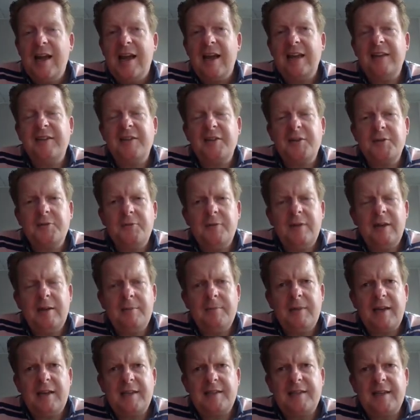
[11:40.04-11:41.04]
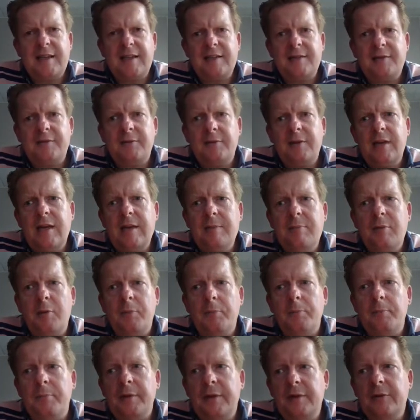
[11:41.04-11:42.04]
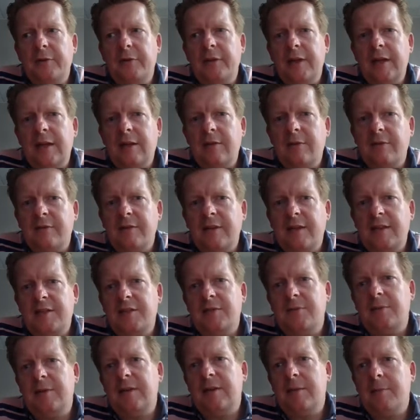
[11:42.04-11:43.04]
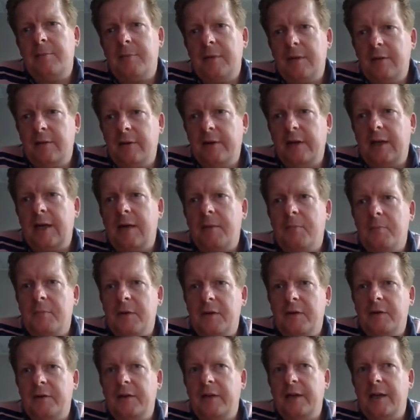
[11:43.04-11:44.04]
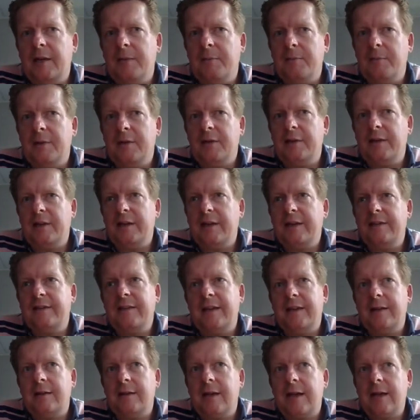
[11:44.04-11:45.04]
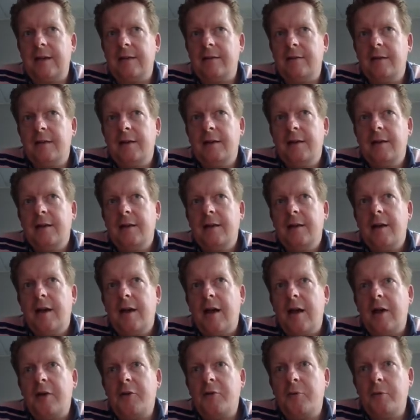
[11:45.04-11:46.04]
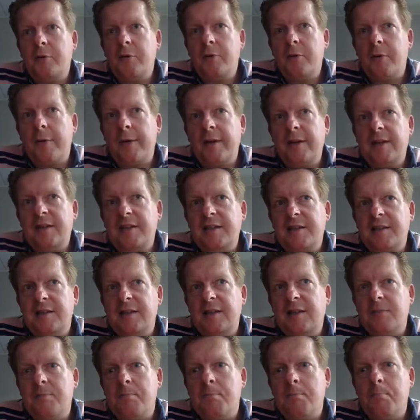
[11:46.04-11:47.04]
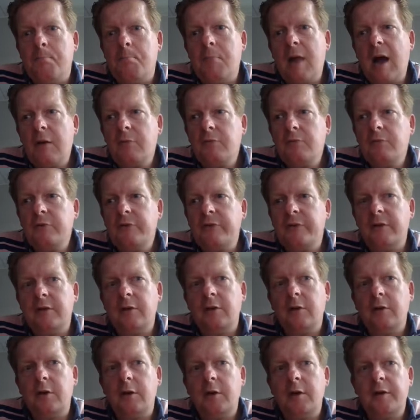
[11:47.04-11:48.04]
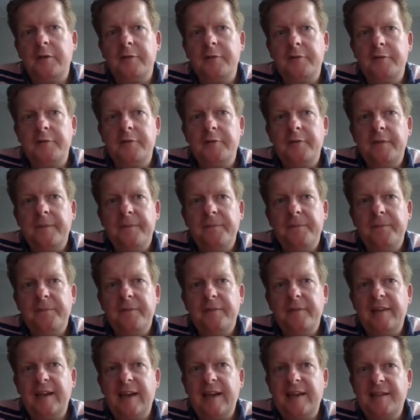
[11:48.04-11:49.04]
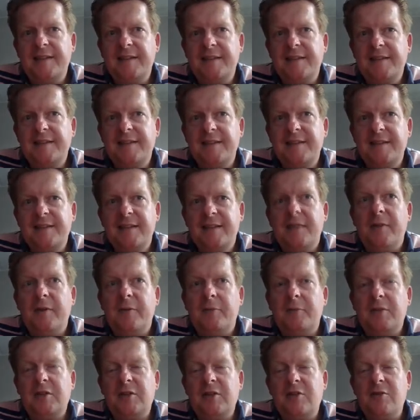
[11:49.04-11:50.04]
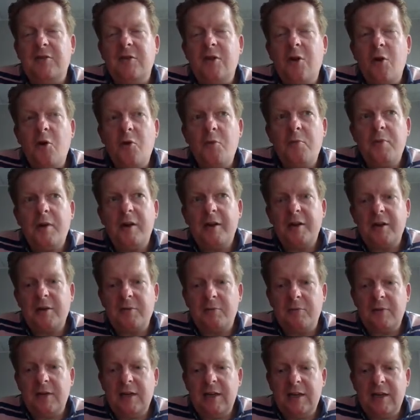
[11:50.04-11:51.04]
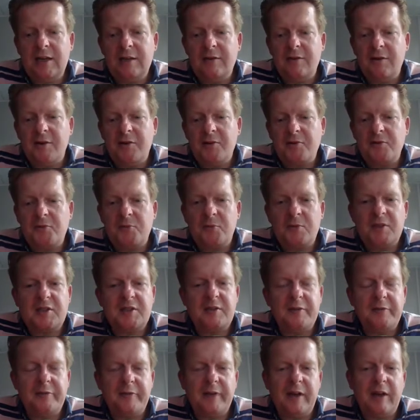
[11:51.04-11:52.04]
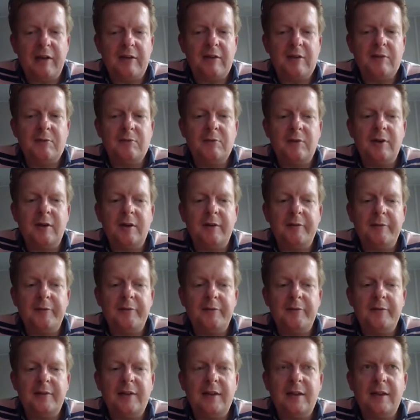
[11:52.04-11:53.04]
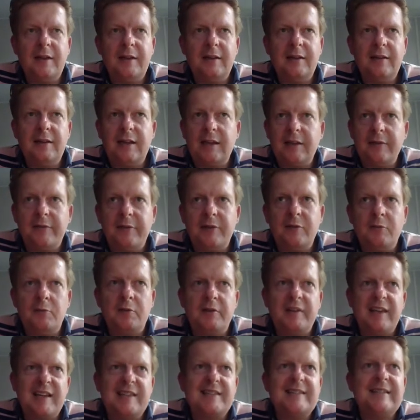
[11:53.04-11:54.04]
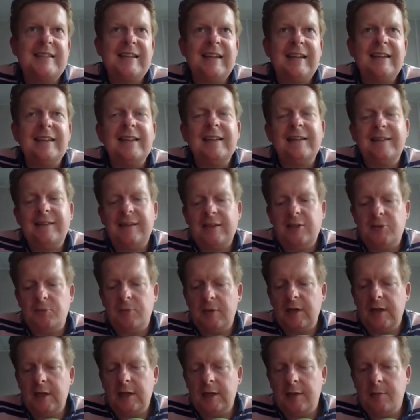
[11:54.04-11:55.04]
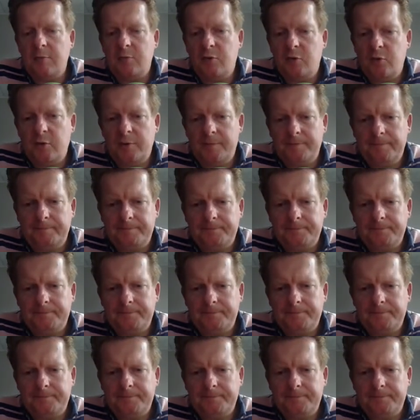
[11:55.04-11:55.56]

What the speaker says: it doesn't really make sense to keep on building your test suite and building it and accruing this mountain of tests, which nobody really knows what's the value of the individual tests in that test suite anymore.